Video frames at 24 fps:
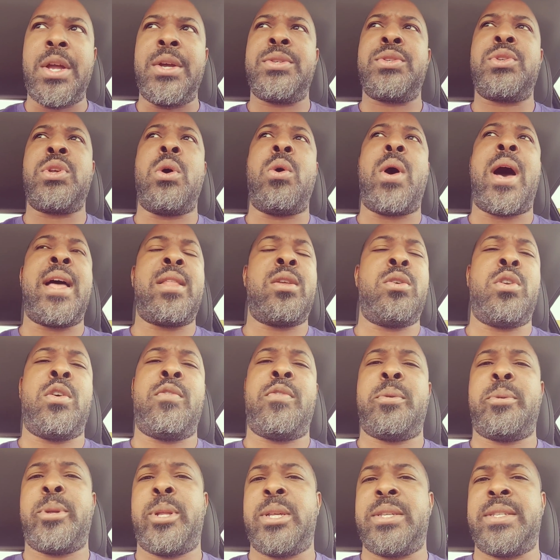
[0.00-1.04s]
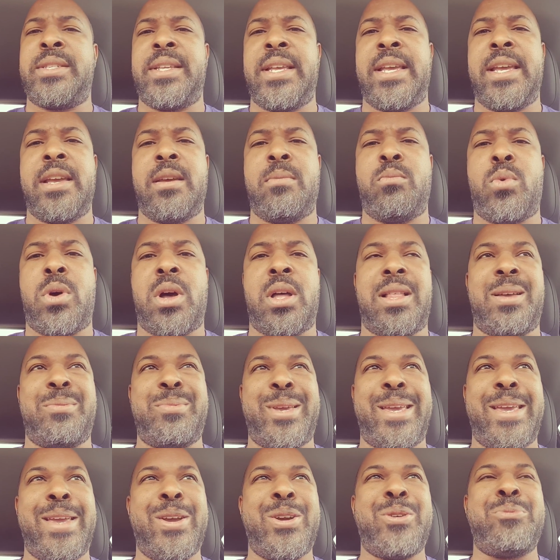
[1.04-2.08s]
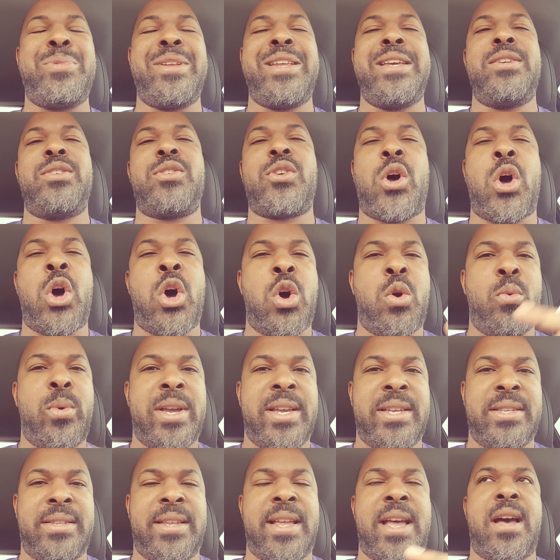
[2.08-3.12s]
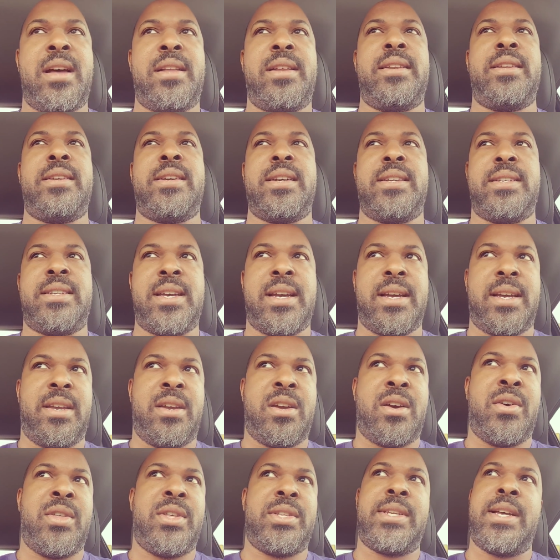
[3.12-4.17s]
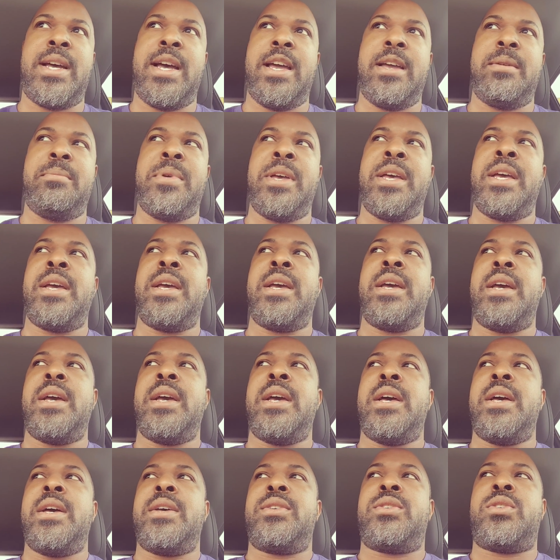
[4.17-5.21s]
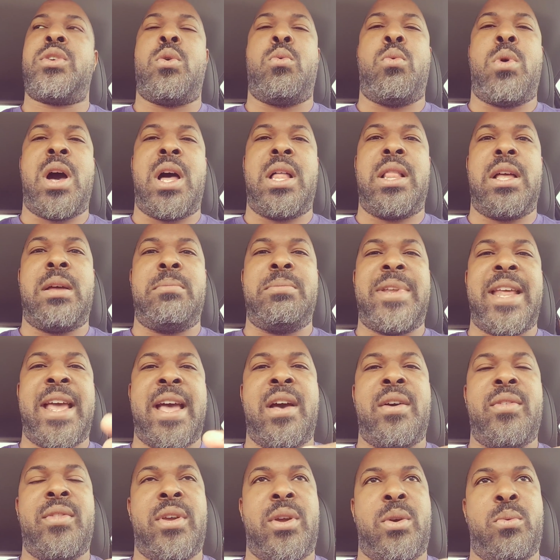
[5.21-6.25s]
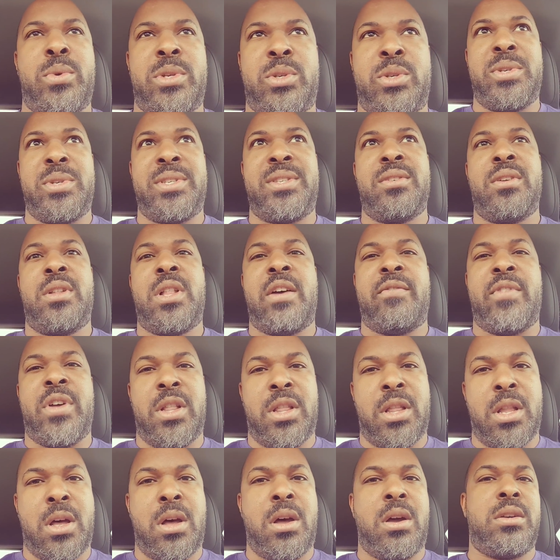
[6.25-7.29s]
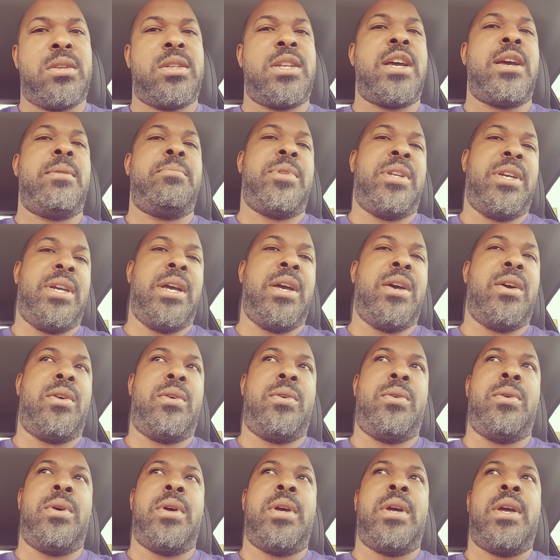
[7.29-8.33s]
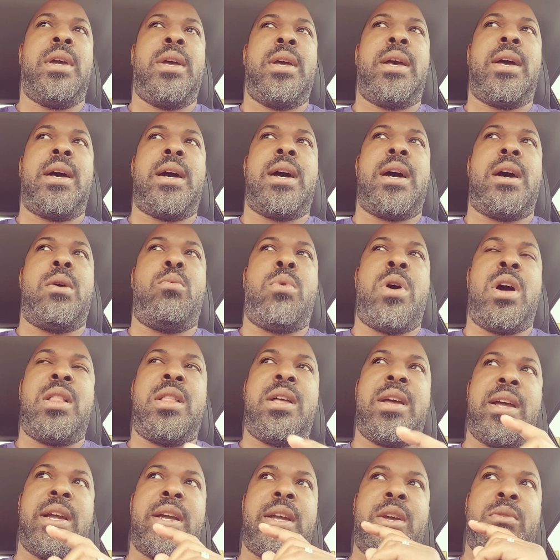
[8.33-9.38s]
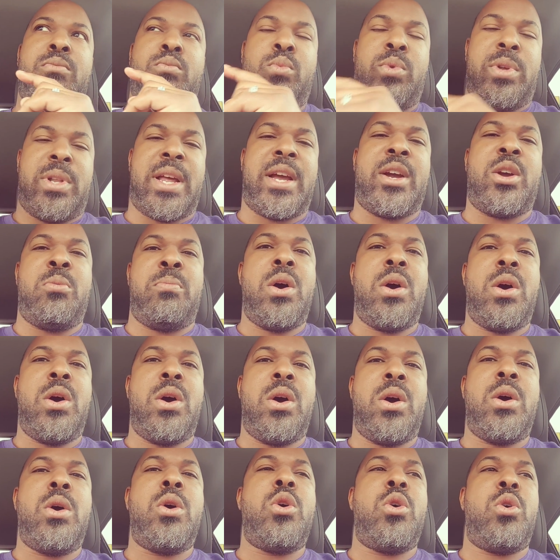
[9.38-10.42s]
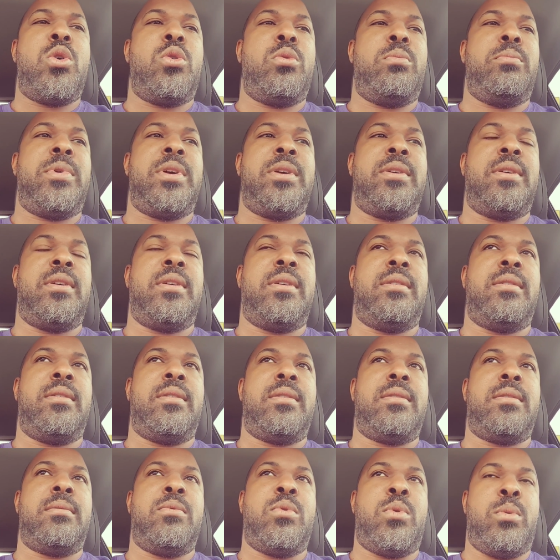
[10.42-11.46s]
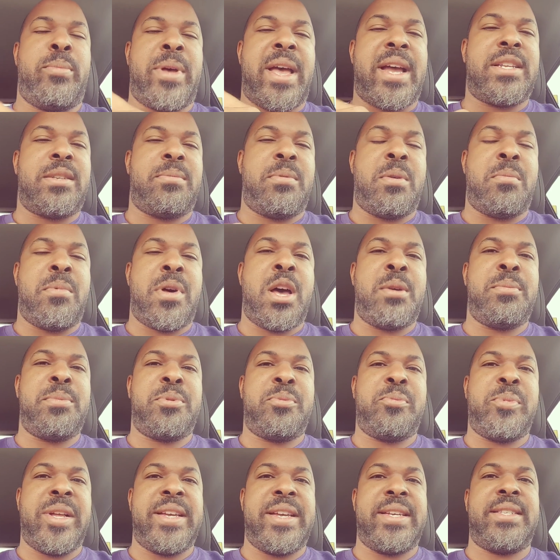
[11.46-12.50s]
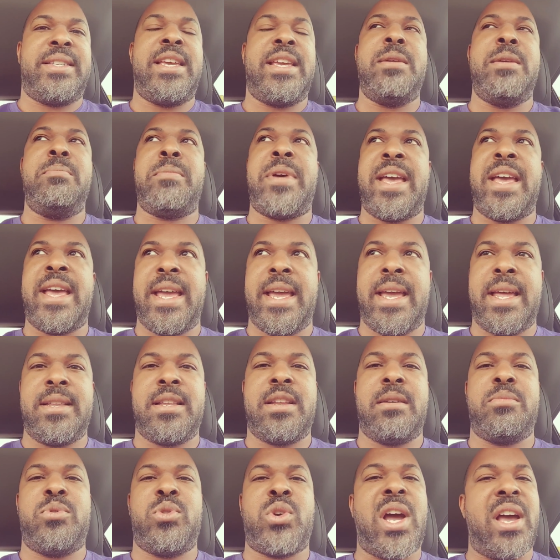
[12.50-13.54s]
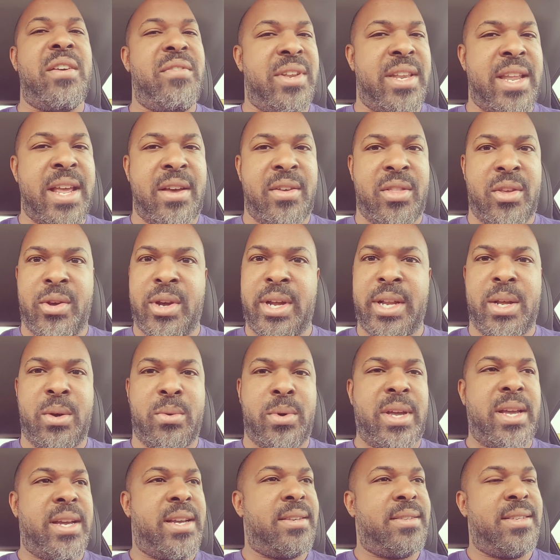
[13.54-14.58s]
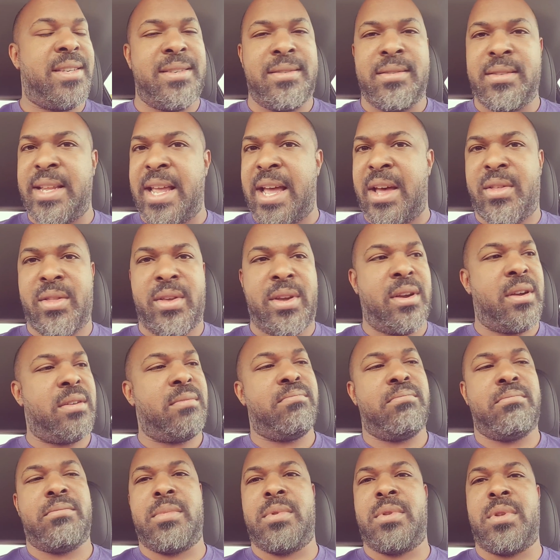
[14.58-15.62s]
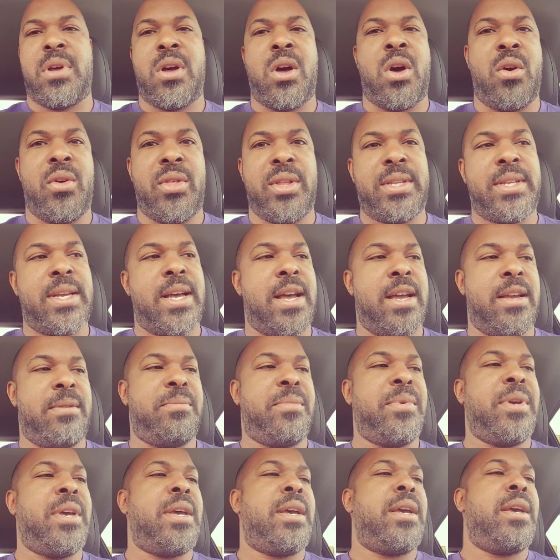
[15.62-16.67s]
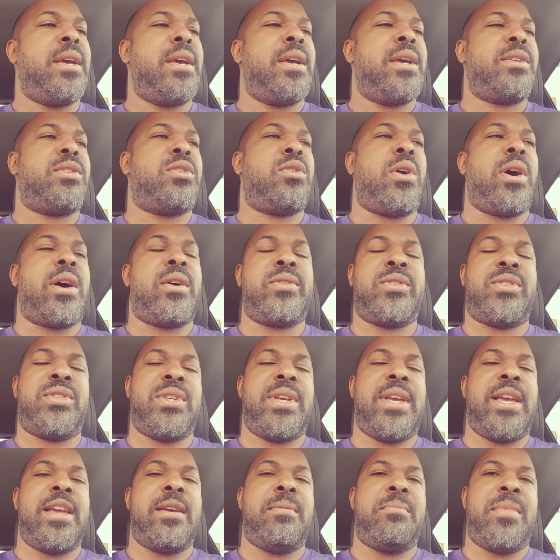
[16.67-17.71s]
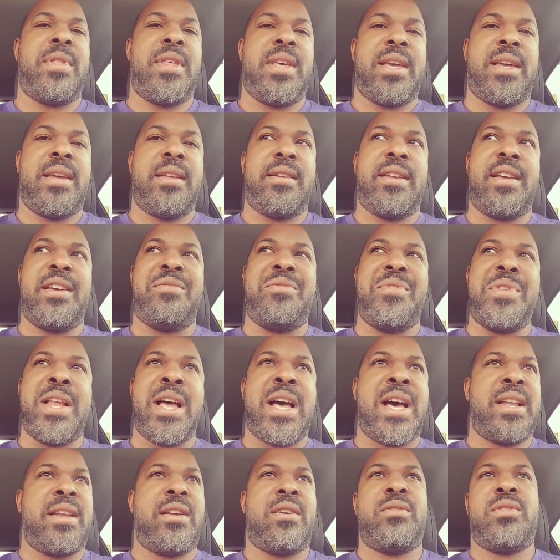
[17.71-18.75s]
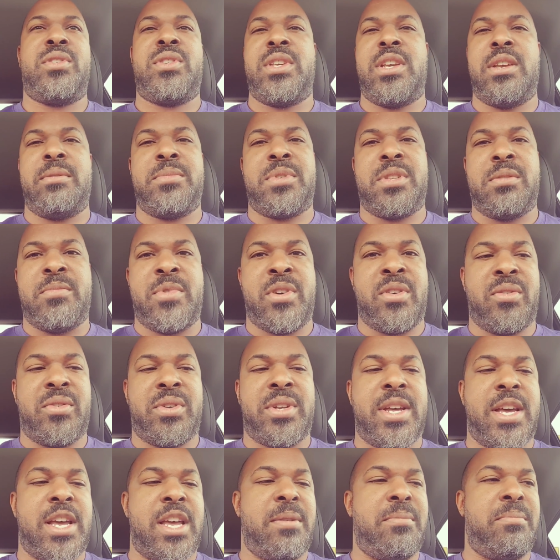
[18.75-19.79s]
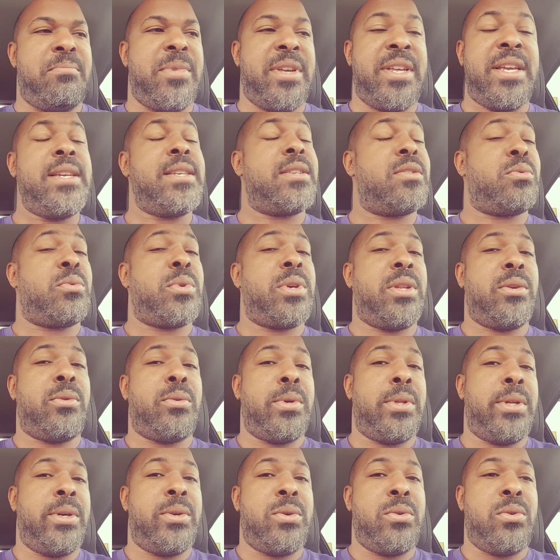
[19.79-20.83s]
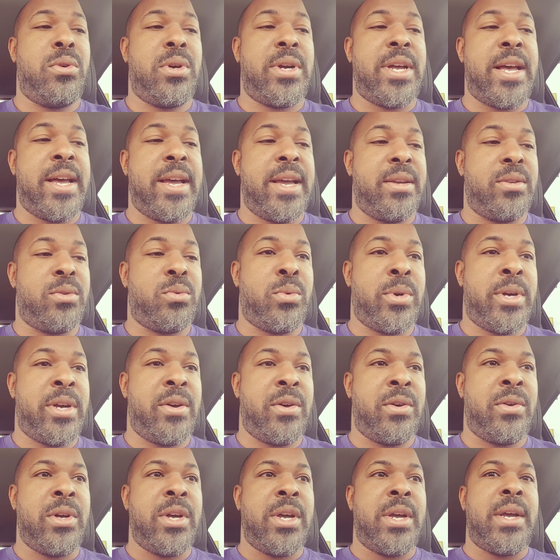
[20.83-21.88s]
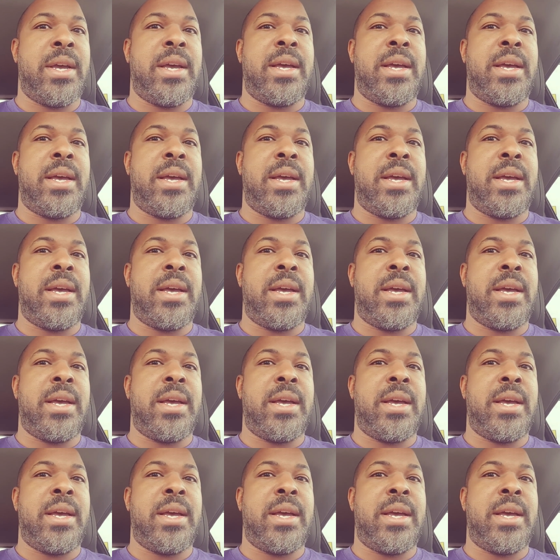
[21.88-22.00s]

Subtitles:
So I don't know if I'm going to see him while I'm here, but he's always down in Kentucky all the time. So while I'm down there, we still have a long time to go, when I go back home, well, back to my mom's place, he may end up driving down there anyway, because he's down there all the time. So I'll see him then. If not, I'll see him some other time. But he's a really, really cool guy as well.